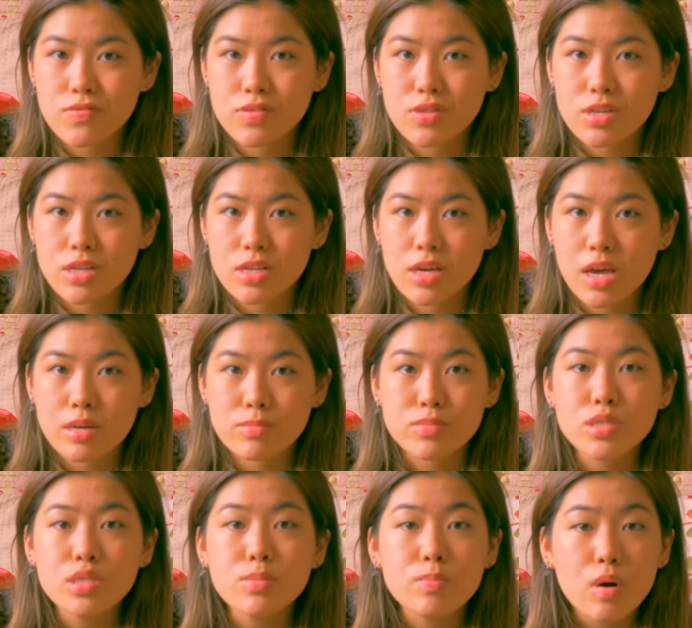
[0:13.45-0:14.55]
the
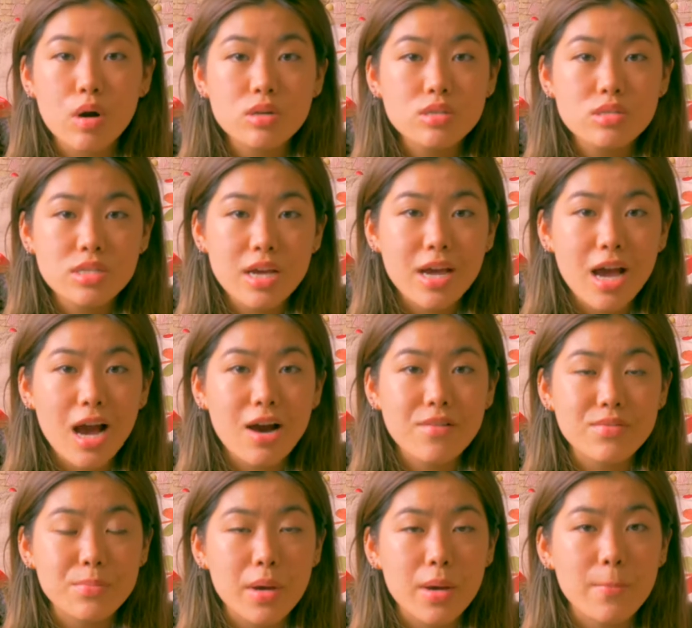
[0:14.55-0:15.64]
empty bottles I have
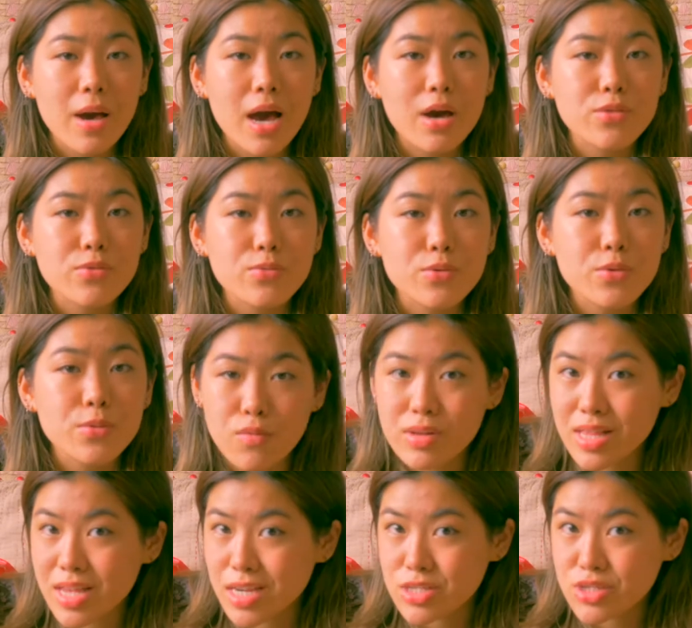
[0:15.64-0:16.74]
in my bathroom
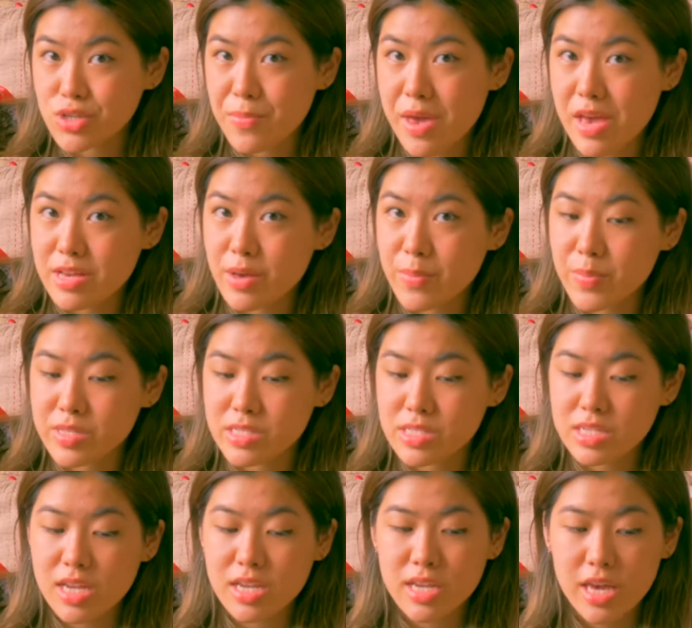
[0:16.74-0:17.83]
related to makeup and
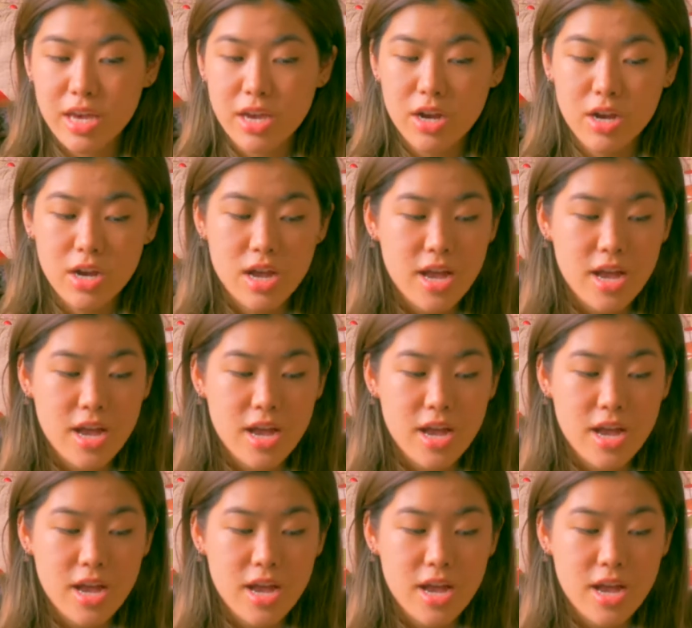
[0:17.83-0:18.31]
skincare,